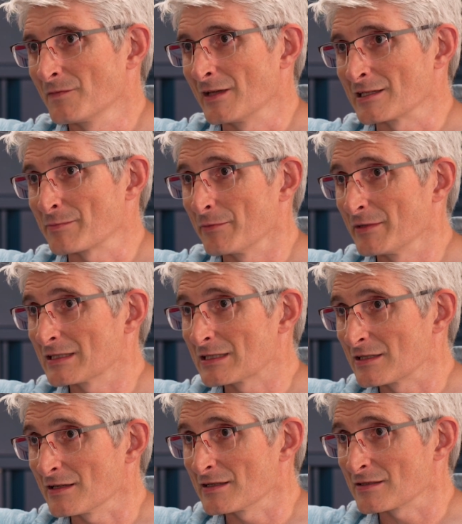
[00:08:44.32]

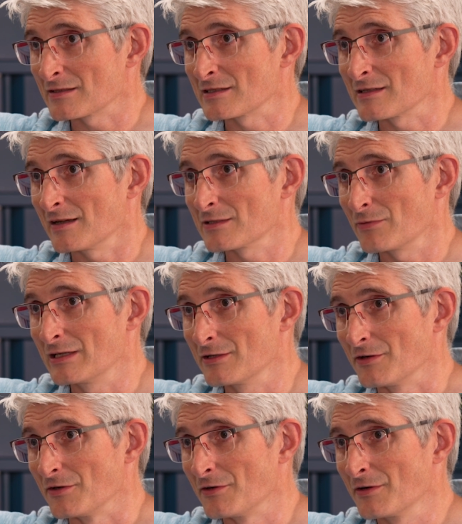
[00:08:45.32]
experimental designs we
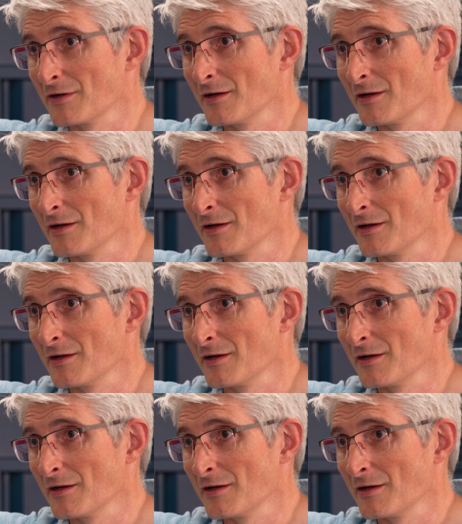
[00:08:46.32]
do,